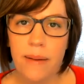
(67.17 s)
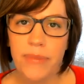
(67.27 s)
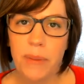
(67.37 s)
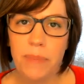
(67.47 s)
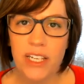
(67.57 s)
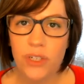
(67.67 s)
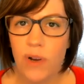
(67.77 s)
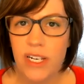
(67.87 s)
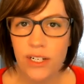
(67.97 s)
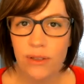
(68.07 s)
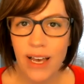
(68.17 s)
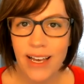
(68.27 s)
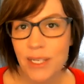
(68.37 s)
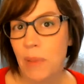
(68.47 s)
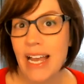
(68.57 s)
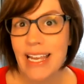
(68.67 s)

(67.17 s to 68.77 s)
the best way to do that is by